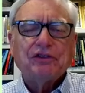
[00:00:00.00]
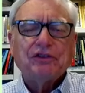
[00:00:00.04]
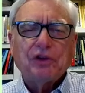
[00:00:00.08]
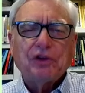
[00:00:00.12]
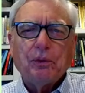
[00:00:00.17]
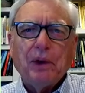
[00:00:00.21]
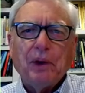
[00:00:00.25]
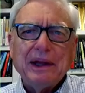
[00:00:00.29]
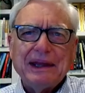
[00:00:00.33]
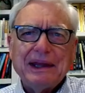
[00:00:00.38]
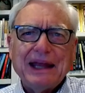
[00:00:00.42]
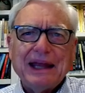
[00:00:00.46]
So
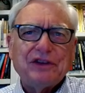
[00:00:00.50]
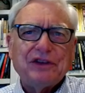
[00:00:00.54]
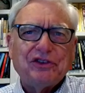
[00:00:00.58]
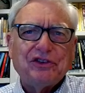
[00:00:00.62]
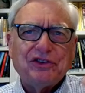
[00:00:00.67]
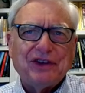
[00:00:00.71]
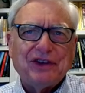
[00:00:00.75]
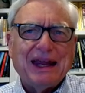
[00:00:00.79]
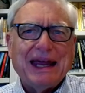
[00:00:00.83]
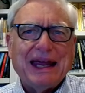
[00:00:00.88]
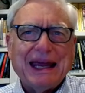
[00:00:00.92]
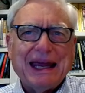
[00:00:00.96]
what that's
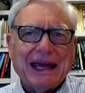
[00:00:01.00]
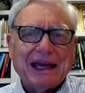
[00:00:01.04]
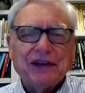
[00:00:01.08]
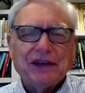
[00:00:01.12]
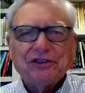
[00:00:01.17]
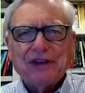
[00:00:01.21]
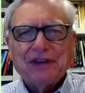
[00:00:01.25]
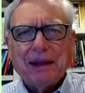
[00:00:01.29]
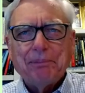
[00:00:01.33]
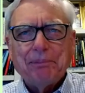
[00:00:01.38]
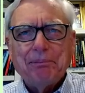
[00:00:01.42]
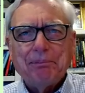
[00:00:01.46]
saying
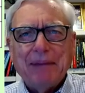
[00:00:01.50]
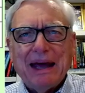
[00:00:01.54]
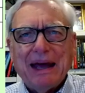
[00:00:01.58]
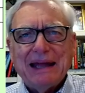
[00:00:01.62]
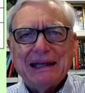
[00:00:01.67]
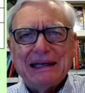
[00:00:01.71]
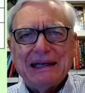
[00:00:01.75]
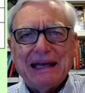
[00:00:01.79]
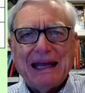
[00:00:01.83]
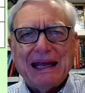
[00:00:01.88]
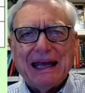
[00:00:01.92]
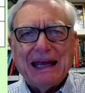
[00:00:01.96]
is that
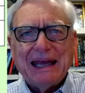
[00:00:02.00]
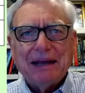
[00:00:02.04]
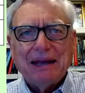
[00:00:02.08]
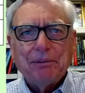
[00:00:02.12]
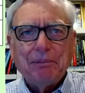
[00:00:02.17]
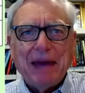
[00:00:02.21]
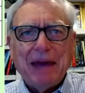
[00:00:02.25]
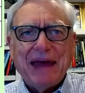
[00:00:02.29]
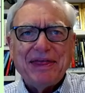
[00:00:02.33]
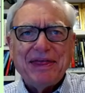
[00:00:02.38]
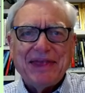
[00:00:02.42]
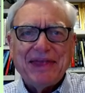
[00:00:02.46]

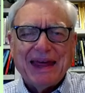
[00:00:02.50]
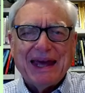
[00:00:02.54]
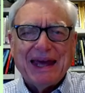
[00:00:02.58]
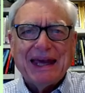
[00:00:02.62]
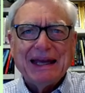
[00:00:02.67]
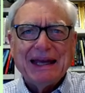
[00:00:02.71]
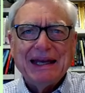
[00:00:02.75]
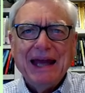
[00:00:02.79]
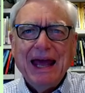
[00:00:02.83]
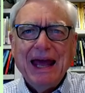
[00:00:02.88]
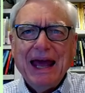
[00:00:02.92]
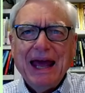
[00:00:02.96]

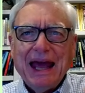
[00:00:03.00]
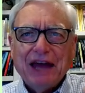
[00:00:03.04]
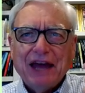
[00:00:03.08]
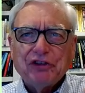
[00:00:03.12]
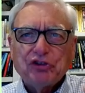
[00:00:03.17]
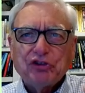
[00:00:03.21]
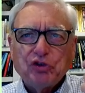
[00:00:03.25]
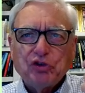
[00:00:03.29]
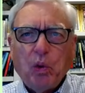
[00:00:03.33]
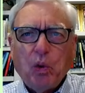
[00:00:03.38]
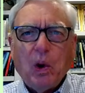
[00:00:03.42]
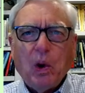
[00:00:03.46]
methane has
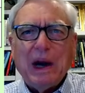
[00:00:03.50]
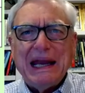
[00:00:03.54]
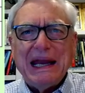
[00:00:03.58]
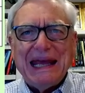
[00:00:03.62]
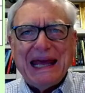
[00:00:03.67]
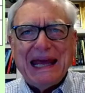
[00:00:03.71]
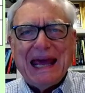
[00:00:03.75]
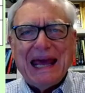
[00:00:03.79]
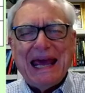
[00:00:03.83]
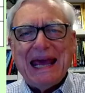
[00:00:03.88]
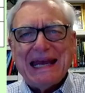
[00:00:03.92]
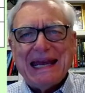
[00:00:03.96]

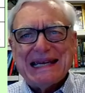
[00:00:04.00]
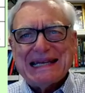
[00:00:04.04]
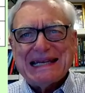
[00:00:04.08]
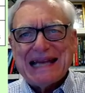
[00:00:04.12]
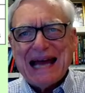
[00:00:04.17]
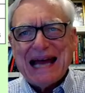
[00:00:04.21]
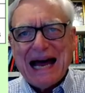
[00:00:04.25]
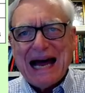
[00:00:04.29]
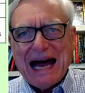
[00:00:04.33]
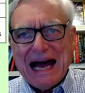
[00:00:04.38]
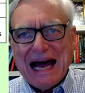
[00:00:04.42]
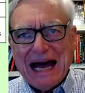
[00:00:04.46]
28
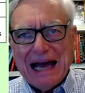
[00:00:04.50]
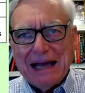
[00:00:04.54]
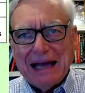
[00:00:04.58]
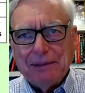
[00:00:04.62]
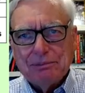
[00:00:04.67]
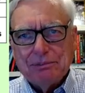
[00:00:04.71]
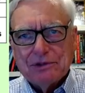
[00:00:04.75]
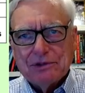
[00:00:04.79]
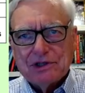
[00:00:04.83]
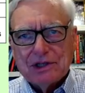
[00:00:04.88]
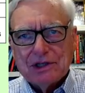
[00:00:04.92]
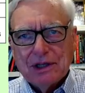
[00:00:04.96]

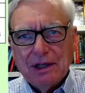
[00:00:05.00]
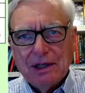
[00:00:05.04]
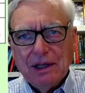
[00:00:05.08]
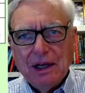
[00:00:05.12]
times